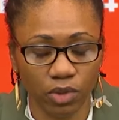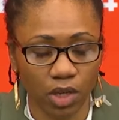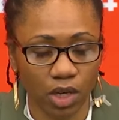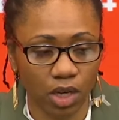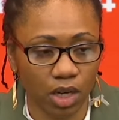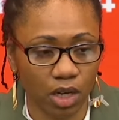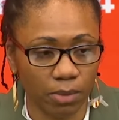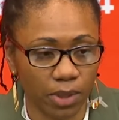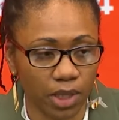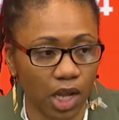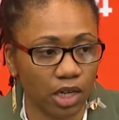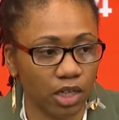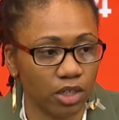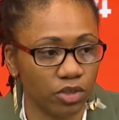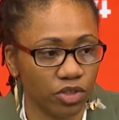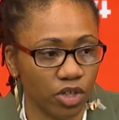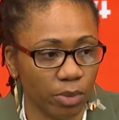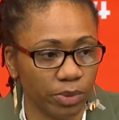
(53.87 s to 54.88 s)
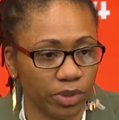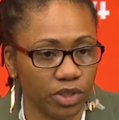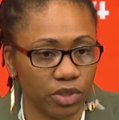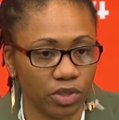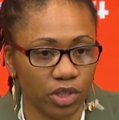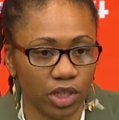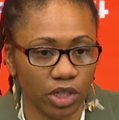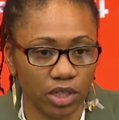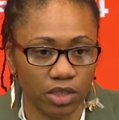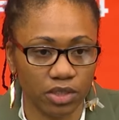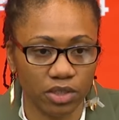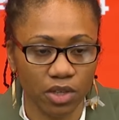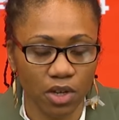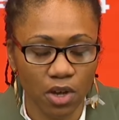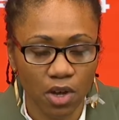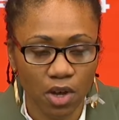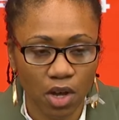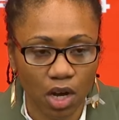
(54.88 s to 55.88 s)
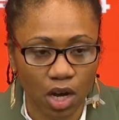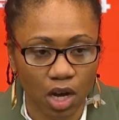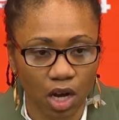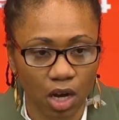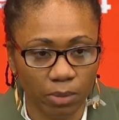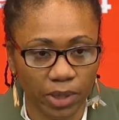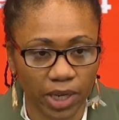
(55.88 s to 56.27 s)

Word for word: Um, a lot of those opportunities um,